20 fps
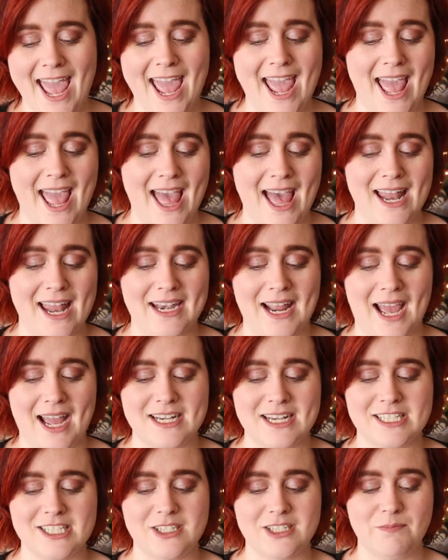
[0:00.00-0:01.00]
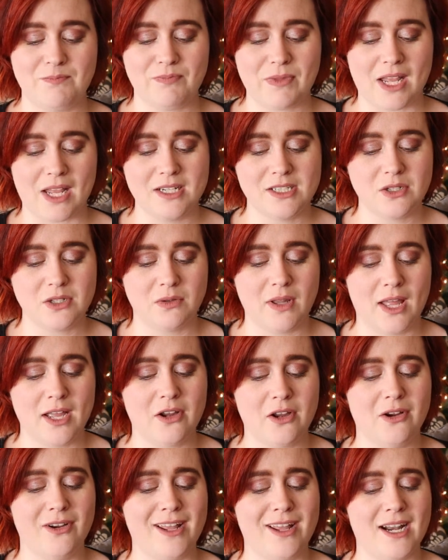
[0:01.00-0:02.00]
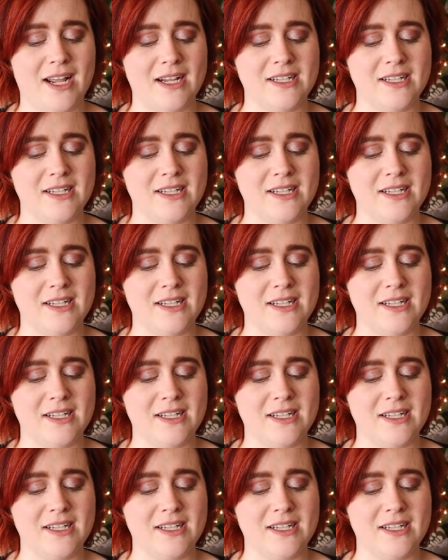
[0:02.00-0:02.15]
and I just don't like her, and